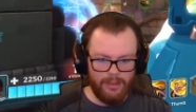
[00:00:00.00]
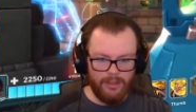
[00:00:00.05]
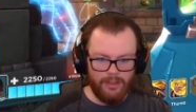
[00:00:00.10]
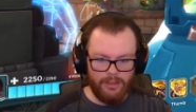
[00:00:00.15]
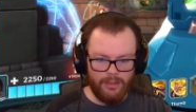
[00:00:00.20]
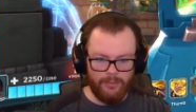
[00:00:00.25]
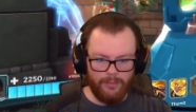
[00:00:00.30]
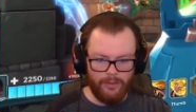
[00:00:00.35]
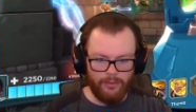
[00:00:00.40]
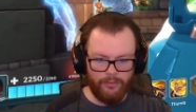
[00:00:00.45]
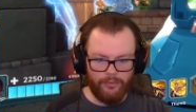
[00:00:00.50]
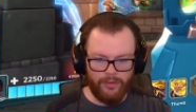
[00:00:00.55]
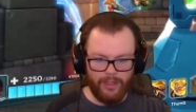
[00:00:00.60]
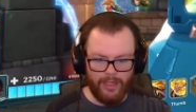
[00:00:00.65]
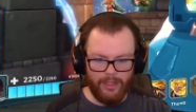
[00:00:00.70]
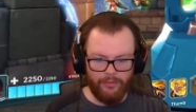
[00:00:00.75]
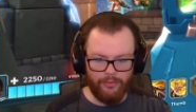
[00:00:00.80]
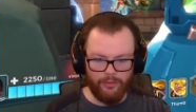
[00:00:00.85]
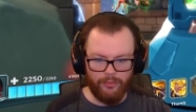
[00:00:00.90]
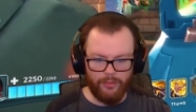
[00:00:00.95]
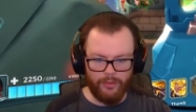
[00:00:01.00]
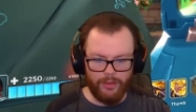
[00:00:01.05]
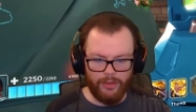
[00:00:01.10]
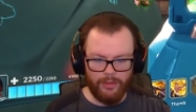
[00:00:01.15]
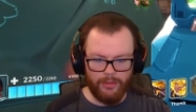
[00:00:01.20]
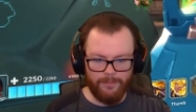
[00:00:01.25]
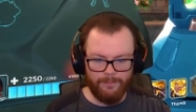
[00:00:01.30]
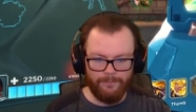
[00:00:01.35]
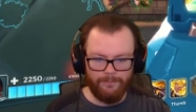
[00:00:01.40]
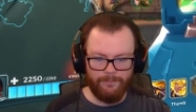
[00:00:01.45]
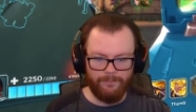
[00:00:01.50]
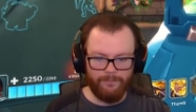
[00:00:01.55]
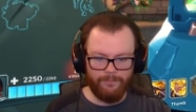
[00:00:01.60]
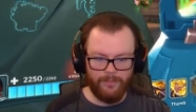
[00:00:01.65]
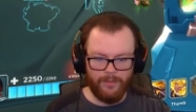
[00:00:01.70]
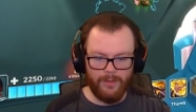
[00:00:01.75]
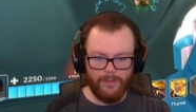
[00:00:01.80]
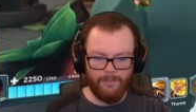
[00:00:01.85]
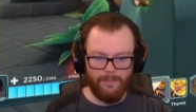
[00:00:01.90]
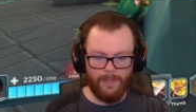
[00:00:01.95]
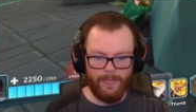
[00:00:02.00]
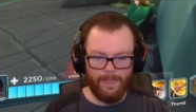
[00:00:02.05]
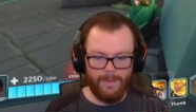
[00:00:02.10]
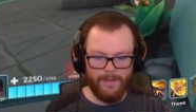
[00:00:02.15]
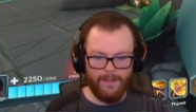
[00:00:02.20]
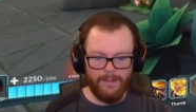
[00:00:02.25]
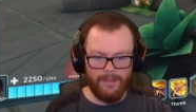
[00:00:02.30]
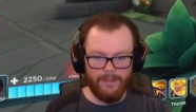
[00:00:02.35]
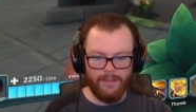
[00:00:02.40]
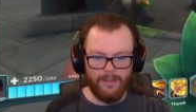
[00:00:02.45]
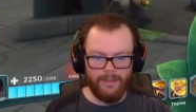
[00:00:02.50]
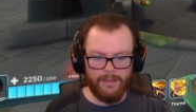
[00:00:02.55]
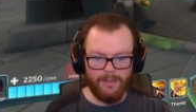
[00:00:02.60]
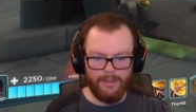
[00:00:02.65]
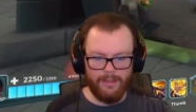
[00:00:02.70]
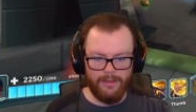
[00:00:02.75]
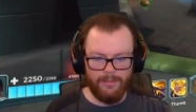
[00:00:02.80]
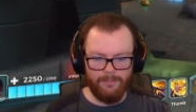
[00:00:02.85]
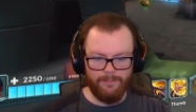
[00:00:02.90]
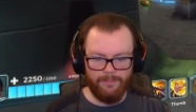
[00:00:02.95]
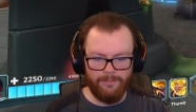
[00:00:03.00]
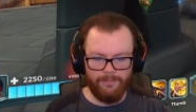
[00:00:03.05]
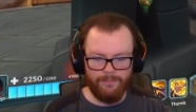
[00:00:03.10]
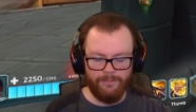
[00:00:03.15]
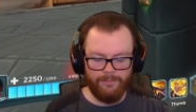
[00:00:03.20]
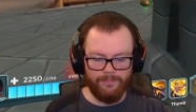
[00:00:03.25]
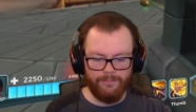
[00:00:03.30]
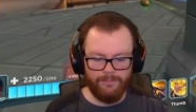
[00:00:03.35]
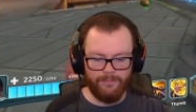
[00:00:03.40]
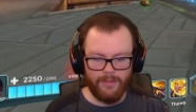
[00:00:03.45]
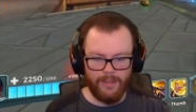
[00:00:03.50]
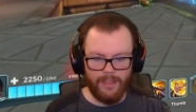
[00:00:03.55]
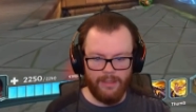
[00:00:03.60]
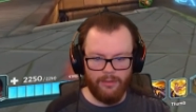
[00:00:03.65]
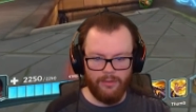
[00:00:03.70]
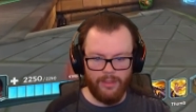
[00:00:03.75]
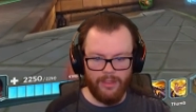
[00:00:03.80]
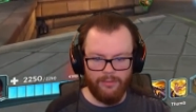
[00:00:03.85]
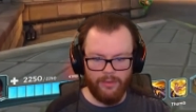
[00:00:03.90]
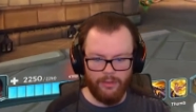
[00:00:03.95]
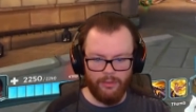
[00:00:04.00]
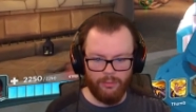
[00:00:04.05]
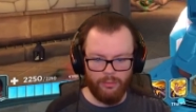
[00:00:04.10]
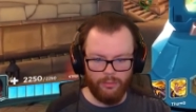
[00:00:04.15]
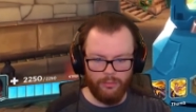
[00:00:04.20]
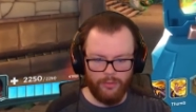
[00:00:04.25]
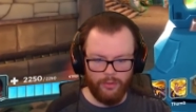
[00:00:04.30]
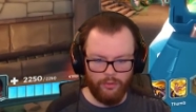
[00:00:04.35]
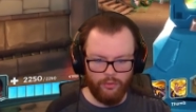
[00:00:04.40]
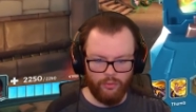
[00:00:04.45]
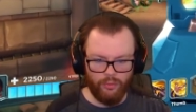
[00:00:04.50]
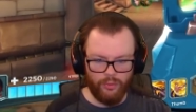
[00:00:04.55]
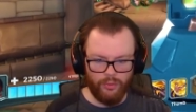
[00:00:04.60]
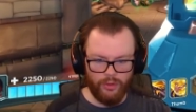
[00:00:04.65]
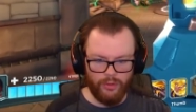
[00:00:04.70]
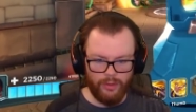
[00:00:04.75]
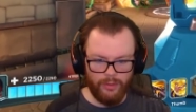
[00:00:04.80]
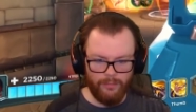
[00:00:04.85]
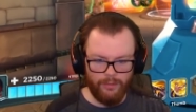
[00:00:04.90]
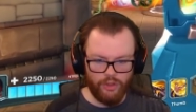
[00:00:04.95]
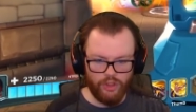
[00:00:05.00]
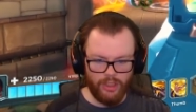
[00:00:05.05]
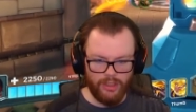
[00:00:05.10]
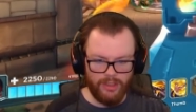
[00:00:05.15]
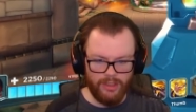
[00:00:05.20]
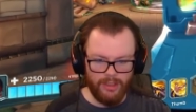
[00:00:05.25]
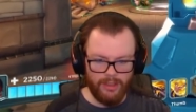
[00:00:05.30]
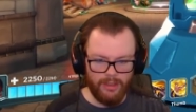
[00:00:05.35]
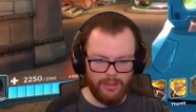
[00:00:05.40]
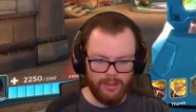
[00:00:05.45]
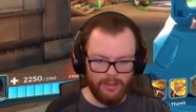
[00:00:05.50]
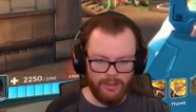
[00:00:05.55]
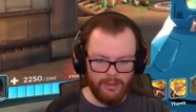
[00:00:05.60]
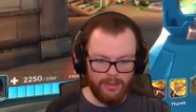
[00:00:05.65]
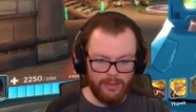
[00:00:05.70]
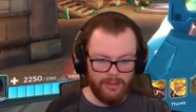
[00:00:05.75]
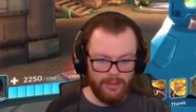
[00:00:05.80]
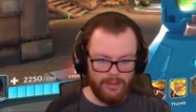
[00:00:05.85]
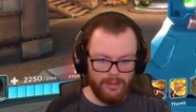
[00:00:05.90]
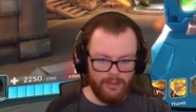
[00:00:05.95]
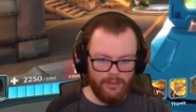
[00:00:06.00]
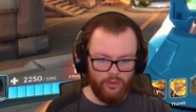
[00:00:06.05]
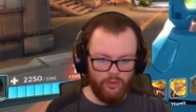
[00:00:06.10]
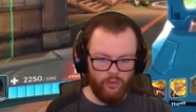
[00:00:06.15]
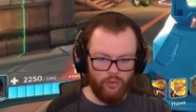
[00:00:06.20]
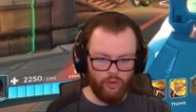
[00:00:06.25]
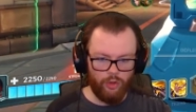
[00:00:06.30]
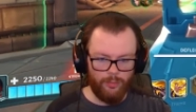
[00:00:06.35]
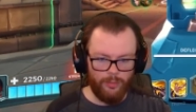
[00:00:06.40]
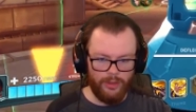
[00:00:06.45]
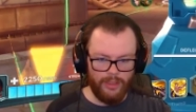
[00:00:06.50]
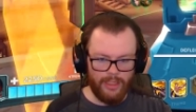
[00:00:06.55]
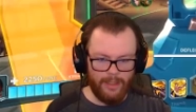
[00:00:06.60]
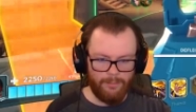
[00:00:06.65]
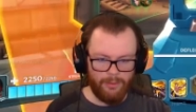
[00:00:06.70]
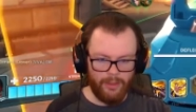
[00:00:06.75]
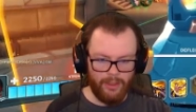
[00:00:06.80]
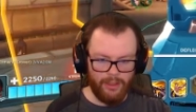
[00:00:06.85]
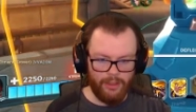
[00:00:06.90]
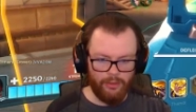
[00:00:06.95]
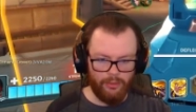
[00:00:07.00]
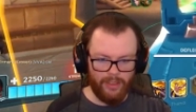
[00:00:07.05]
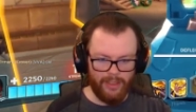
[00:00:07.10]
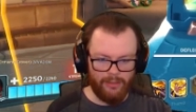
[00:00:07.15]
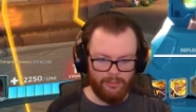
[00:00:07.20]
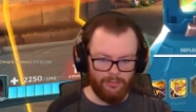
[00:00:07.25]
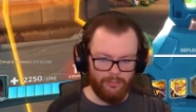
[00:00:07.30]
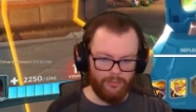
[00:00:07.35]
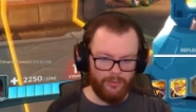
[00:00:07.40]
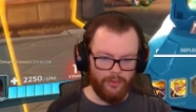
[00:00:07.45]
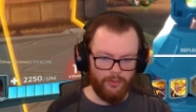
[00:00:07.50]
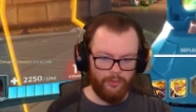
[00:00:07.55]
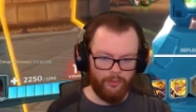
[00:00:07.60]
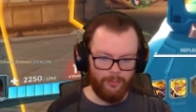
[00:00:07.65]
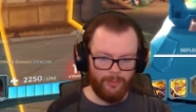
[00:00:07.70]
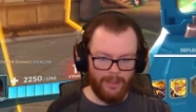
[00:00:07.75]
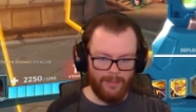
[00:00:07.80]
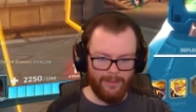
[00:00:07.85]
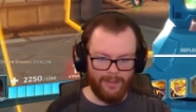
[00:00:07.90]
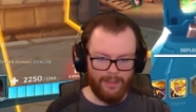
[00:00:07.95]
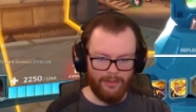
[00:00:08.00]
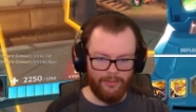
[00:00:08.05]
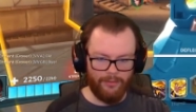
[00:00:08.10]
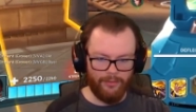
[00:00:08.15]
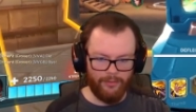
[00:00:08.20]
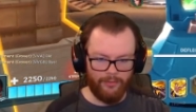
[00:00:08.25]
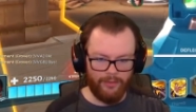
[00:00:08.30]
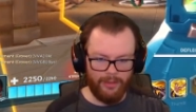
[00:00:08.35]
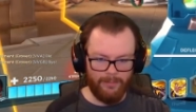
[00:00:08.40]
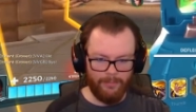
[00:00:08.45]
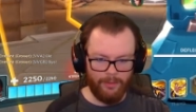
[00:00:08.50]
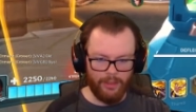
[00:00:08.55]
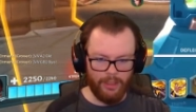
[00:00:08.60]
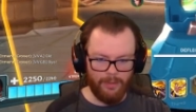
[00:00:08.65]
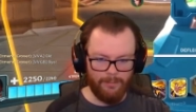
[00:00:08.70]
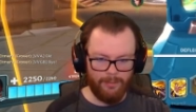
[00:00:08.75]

We know Skye is over there. Um, I don't have another reveal drone, though. I wish I did. Normally, I'd probably go, like, reveal spam against this team comp,